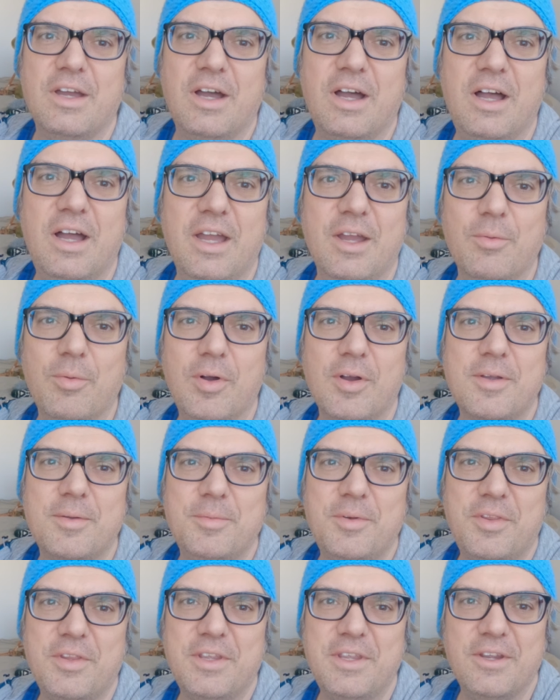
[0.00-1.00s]
Hi,
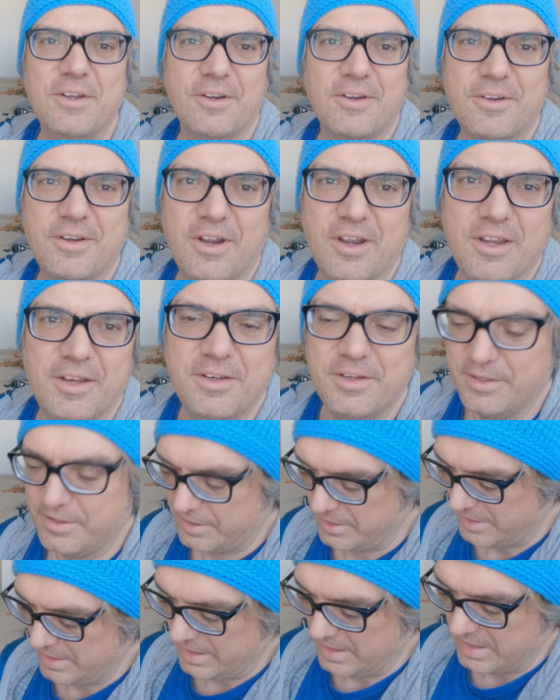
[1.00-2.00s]
welcome to the Gear Grind.
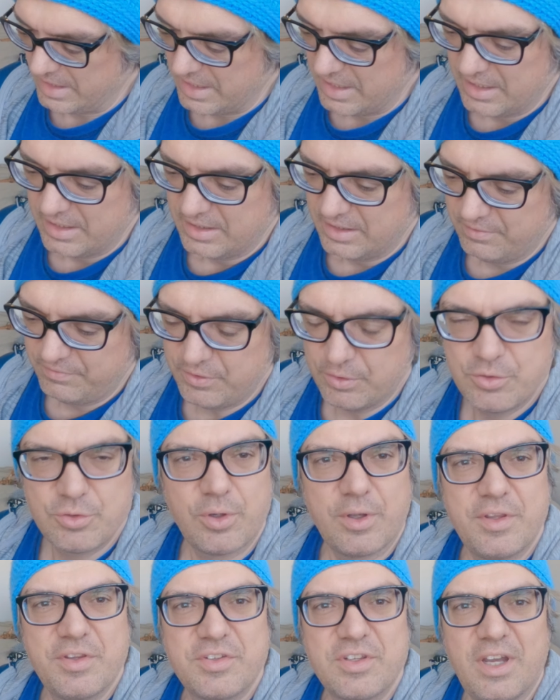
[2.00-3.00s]
If you
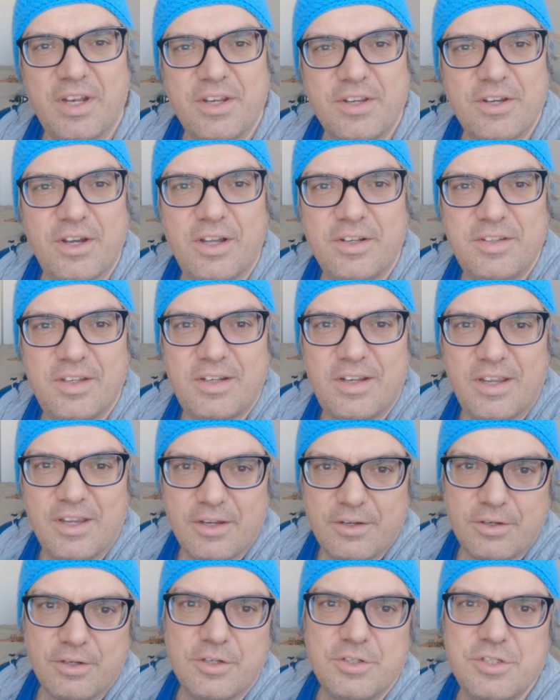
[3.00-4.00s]
enjoy this kind of content, I
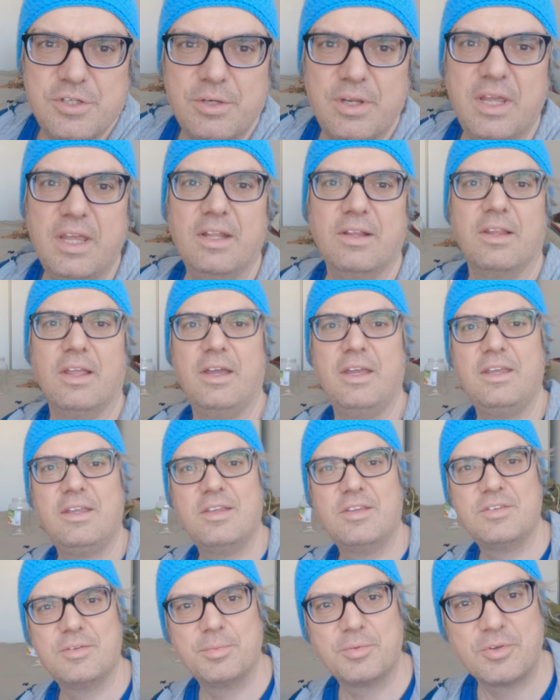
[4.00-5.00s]
encourage you to hit
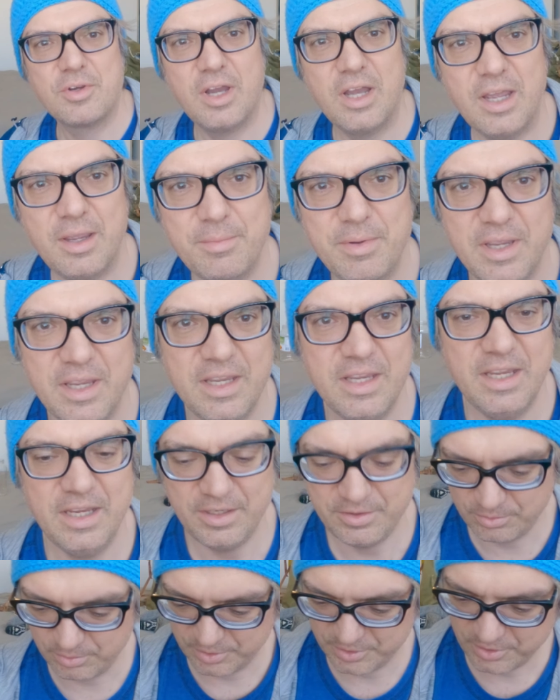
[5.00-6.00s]
like, subscribe,
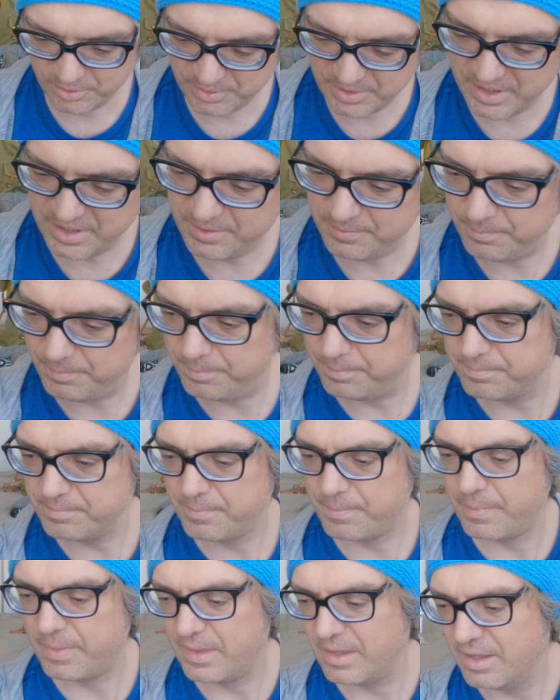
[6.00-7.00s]
and or donate.
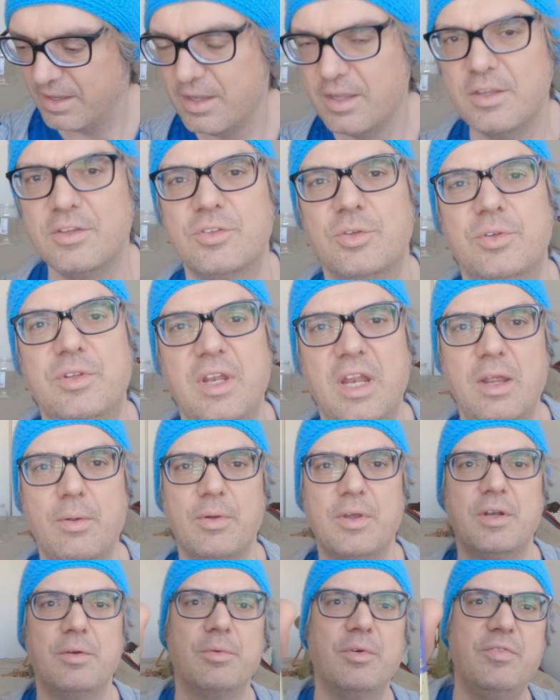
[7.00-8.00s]
So today
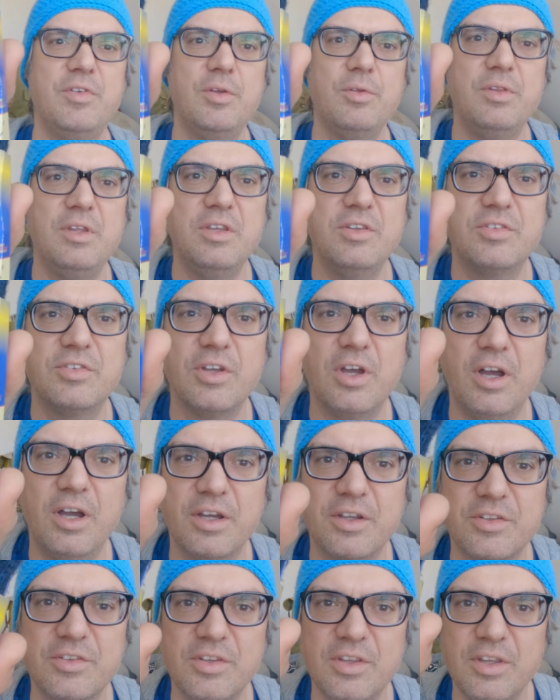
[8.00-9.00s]
we're going to review these
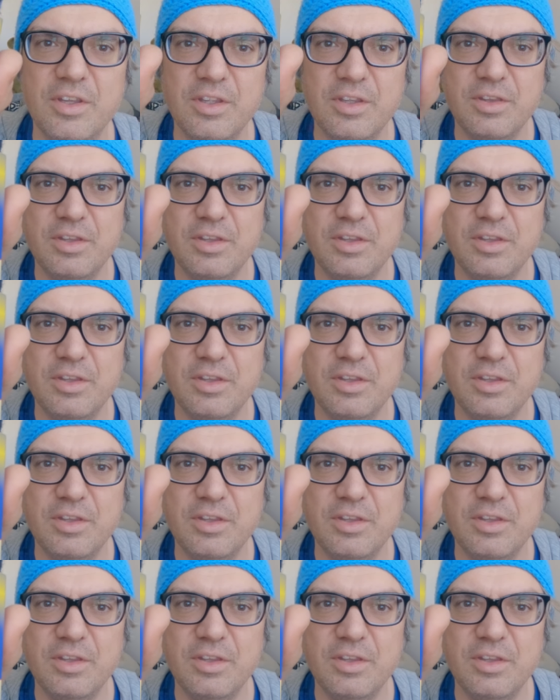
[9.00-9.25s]
socks.